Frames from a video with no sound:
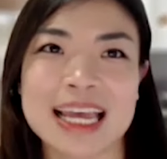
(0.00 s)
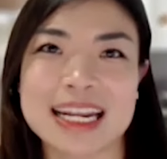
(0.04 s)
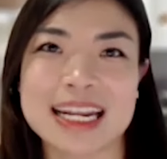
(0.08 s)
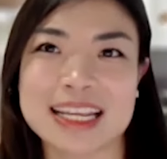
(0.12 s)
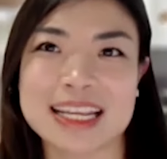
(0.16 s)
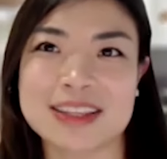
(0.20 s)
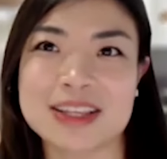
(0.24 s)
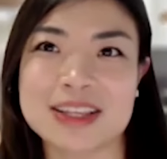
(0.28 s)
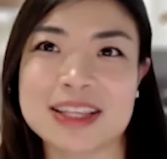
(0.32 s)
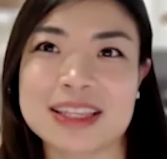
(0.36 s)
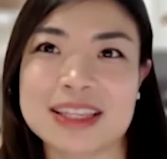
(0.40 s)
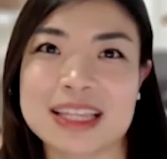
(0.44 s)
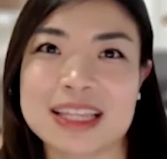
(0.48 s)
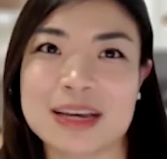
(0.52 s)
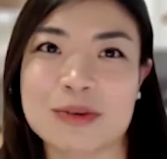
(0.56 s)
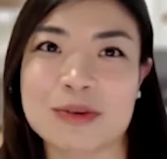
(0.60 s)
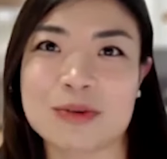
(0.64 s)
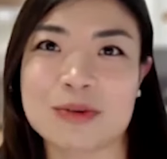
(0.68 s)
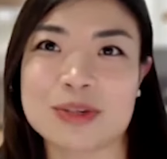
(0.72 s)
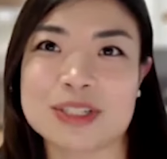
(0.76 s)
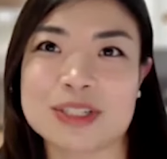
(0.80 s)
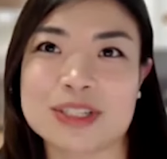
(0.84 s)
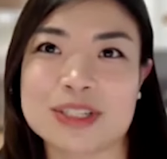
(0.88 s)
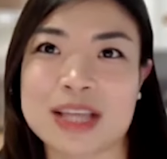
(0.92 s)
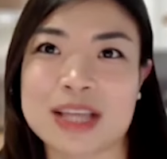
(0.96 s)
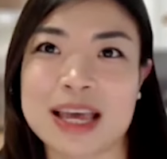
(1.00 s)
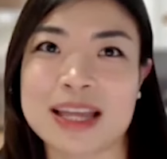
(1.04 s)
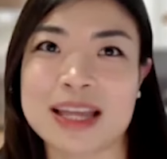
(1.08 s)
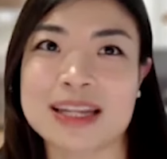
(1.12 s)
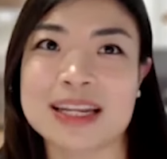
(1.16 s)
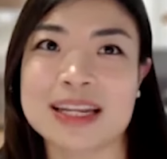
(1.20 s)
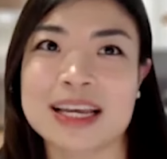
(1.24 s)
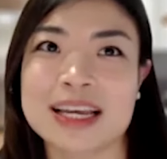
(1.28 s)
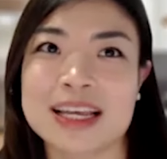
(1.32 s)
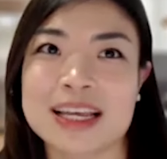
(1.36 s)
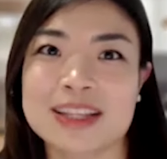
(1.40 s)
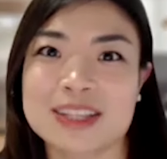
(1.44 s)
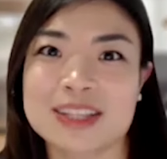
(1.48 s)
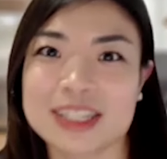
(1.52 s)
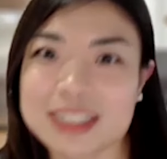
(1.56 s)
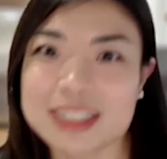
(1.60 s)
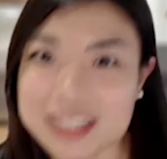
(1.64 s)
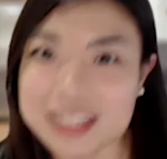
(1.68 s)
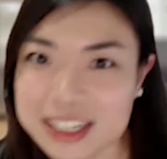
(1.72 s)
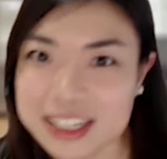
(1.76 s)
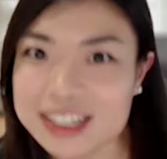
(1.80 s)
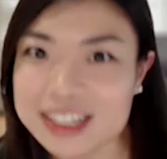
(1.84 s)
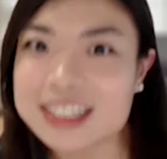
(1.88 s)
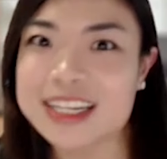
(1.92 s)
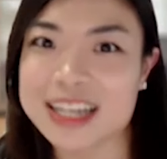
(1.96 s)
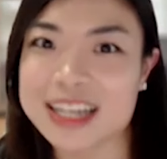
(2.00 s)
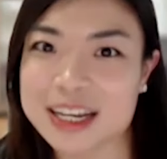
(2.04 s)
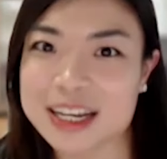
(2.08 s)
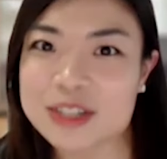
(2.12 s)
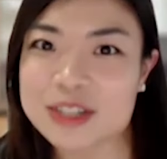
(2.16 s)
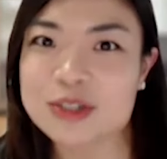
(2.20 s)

And I think that was then the learning